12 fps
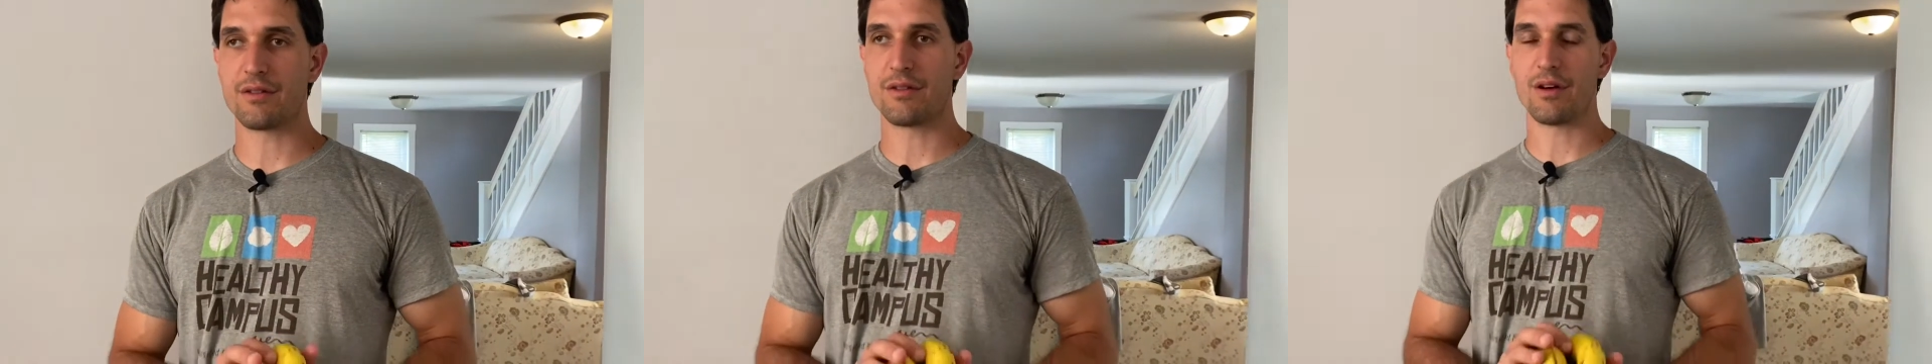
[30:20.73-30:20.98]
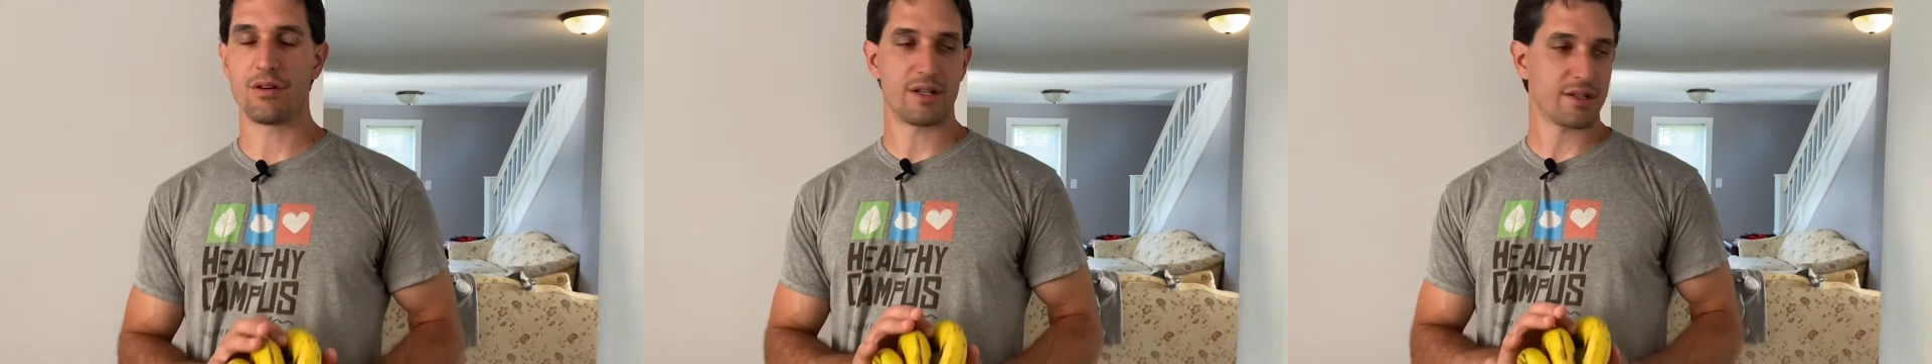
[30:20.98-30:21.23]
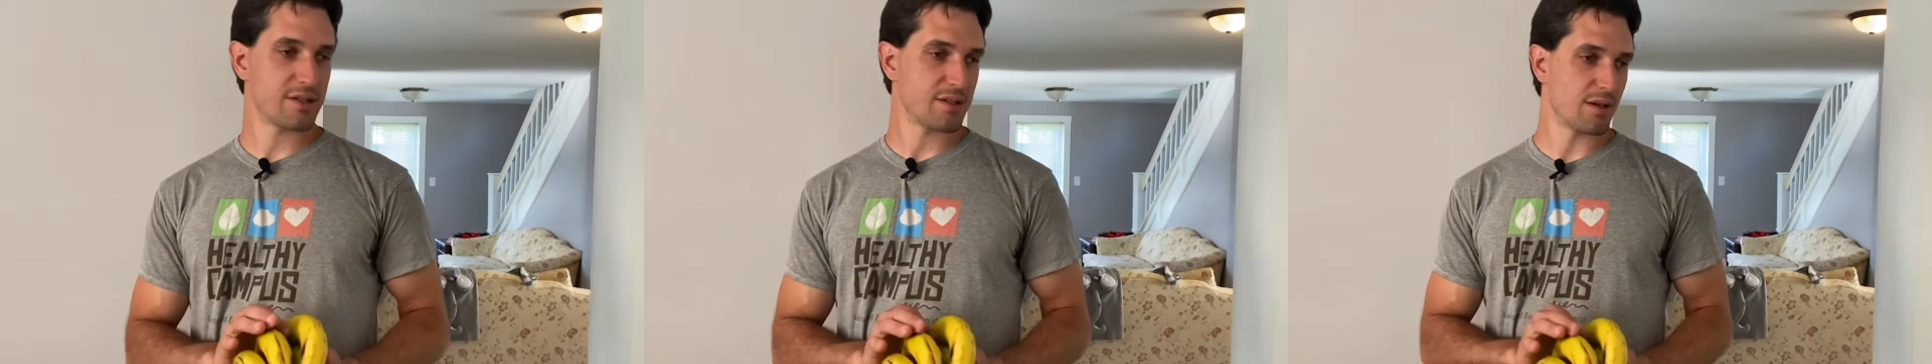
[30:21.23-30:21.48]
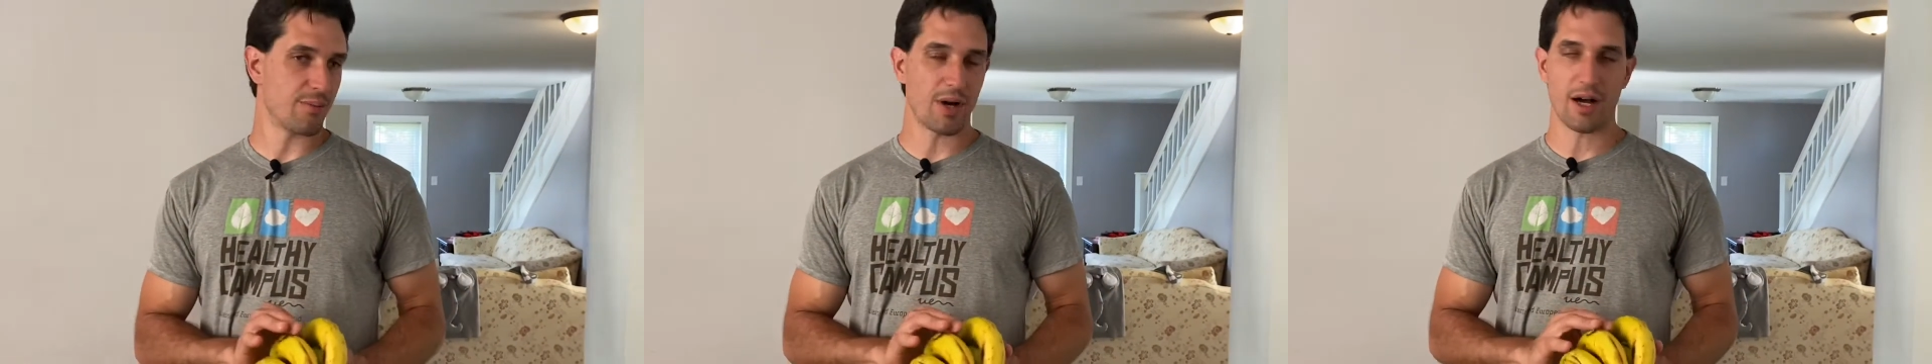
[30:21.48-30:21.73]
notice
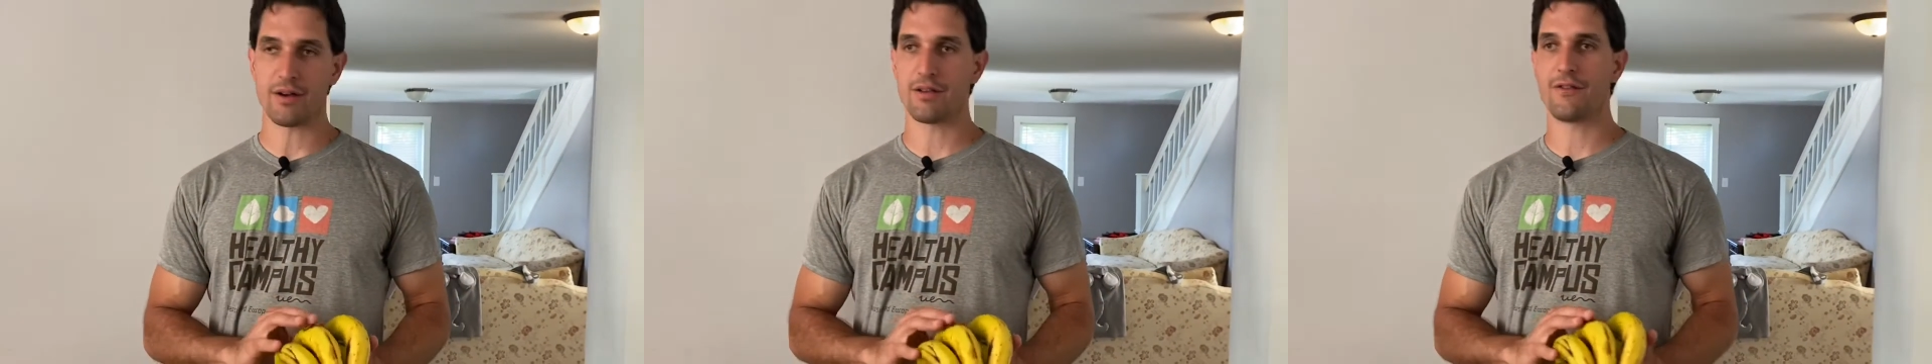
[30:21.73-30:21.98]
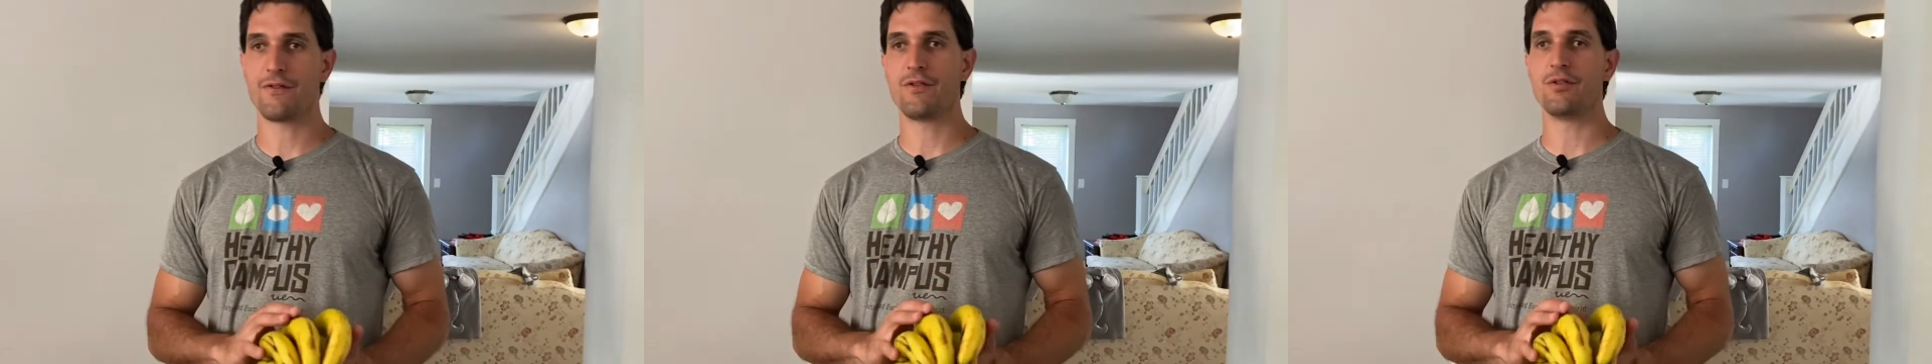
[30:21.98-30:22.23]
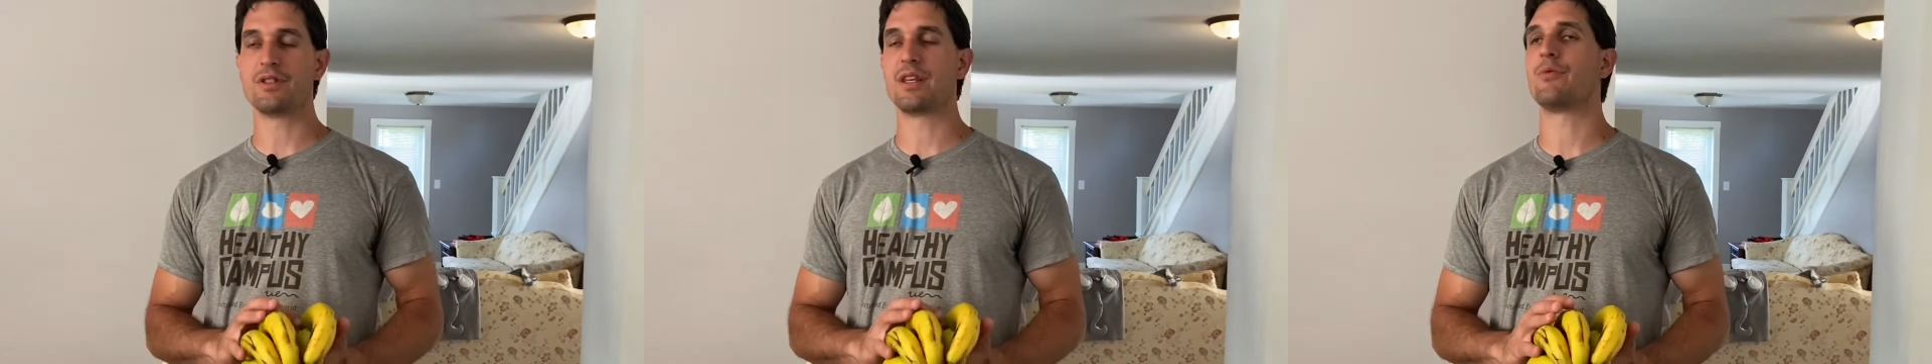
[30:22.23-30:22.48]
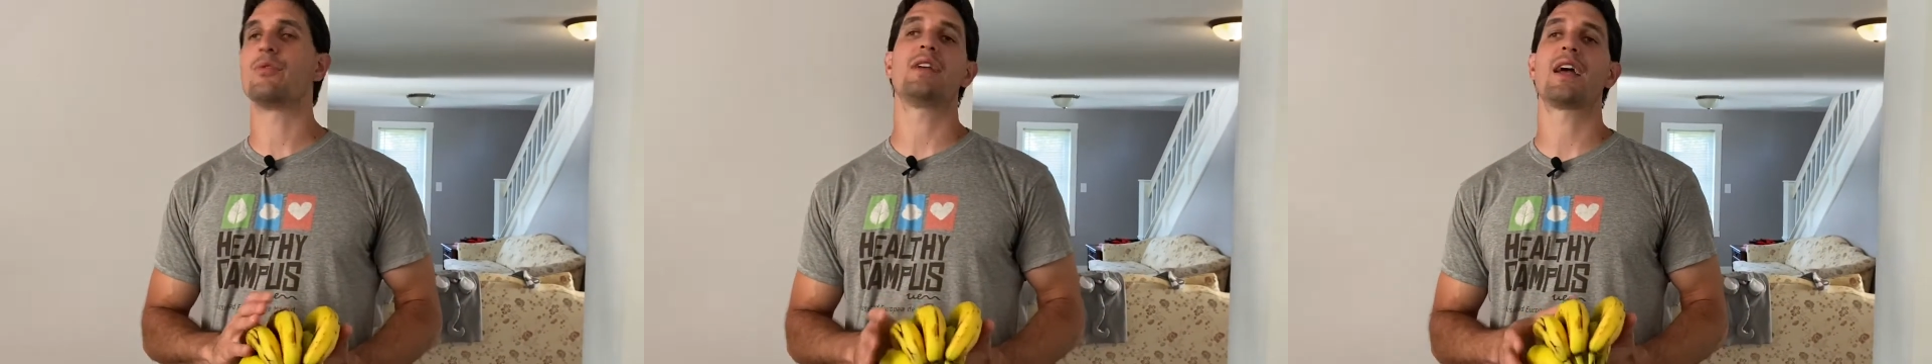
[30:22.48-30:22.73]
about the foods
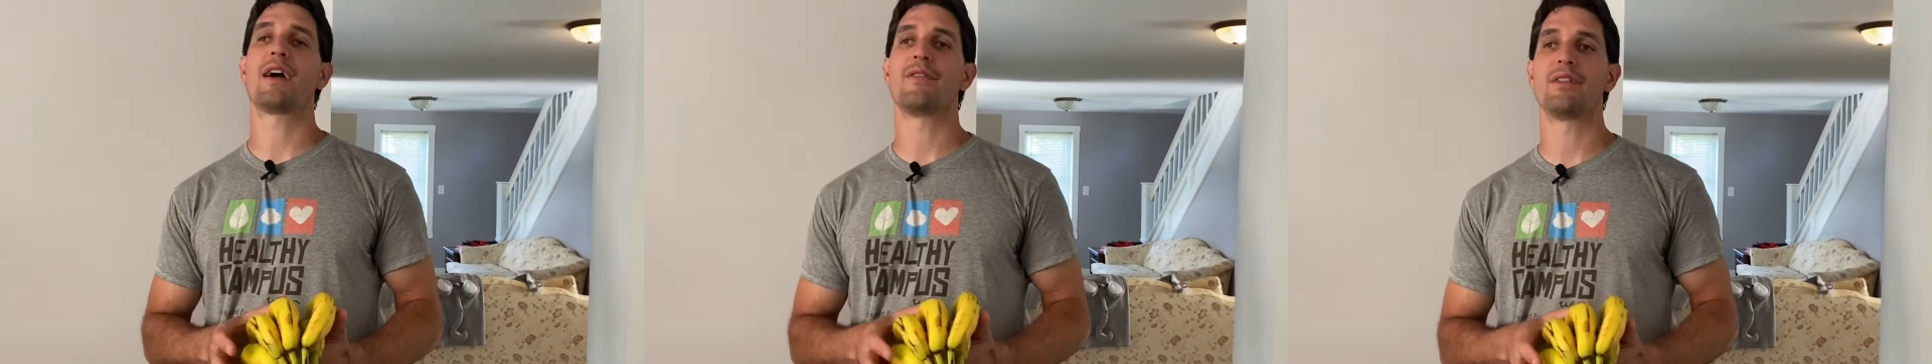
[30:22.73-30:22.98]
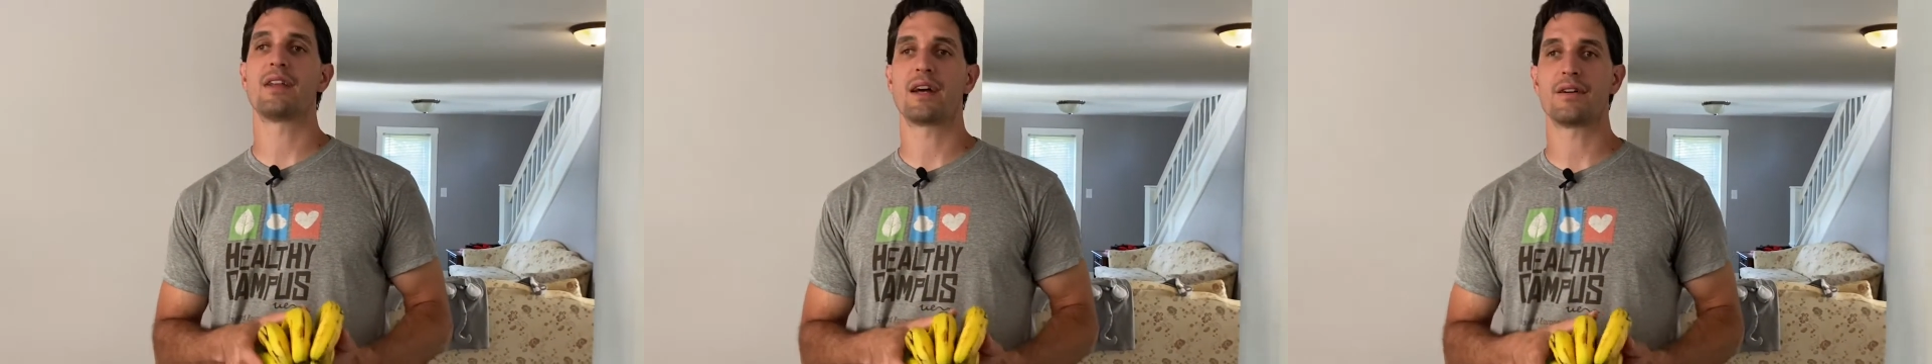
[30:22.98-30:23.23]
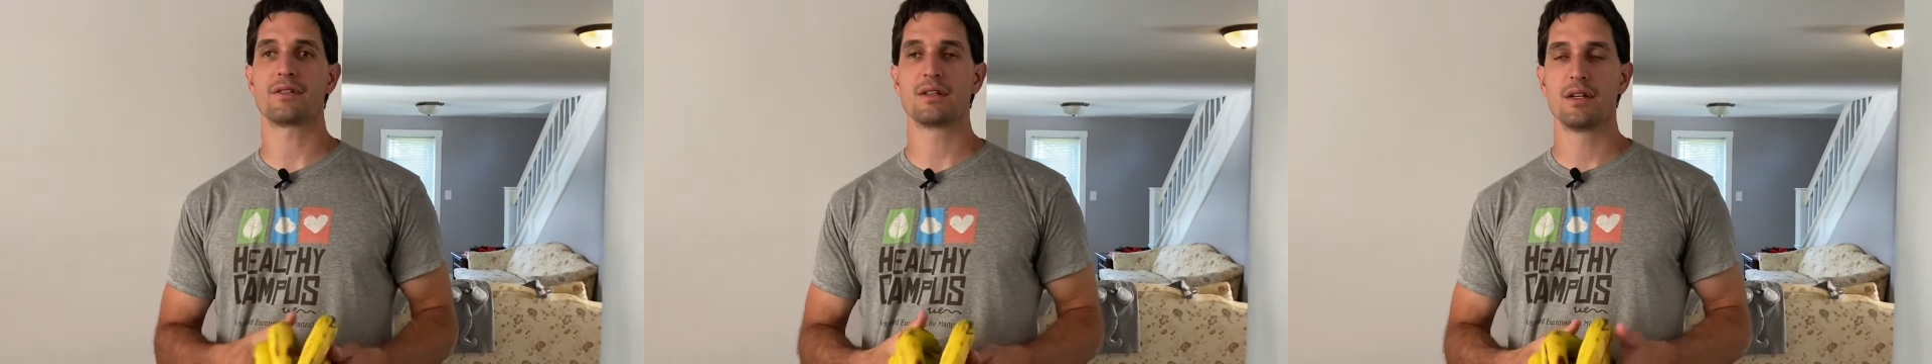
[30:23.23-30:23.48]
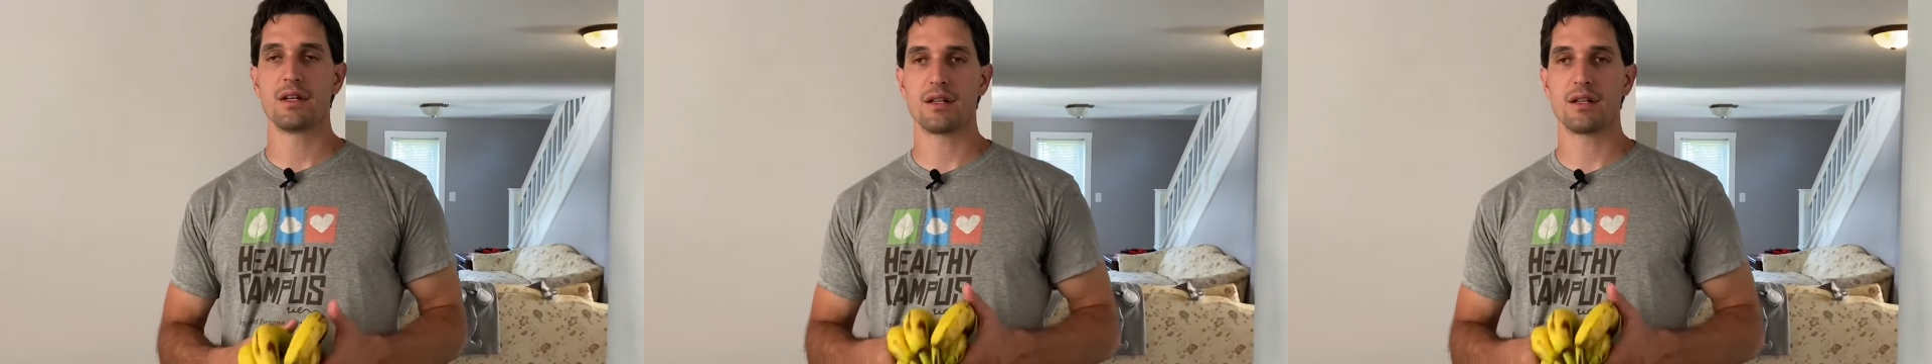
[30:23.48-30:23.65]
that we have in the house,